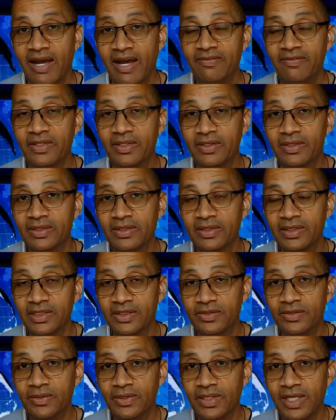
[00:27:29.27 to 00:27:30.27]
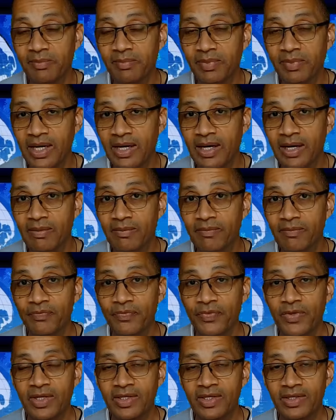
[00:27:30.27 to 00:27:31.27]
after Israel got bombed,
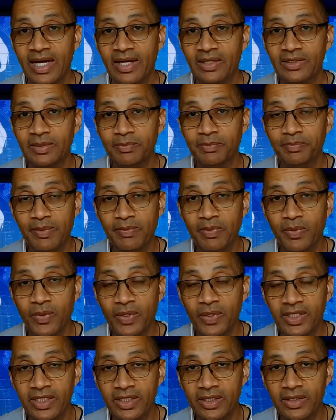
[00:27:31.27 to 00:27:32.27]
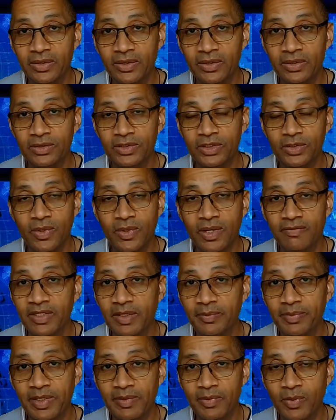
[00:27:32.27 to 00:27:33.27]
1,000 people were killed, or
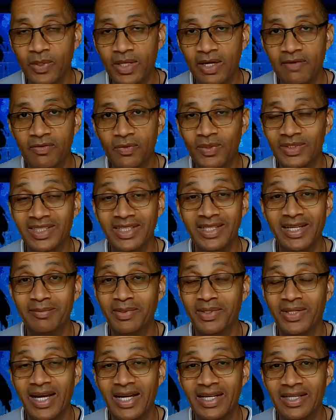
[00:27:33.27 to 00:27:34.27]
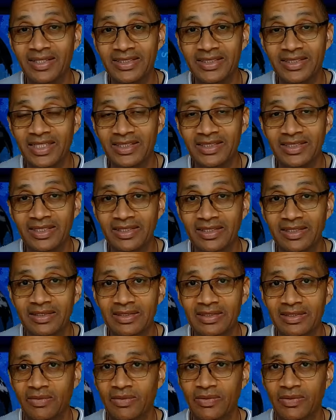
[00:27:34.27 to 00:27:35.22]
1,200 people, whatever it was. The number got adjusted.